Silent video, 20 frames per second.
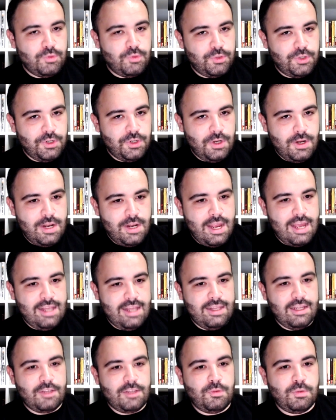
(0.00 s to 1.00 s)
return,
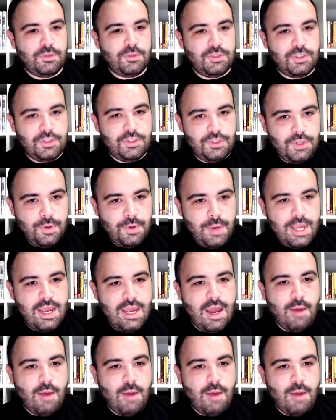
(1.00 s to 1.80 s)
and that's what she's doing.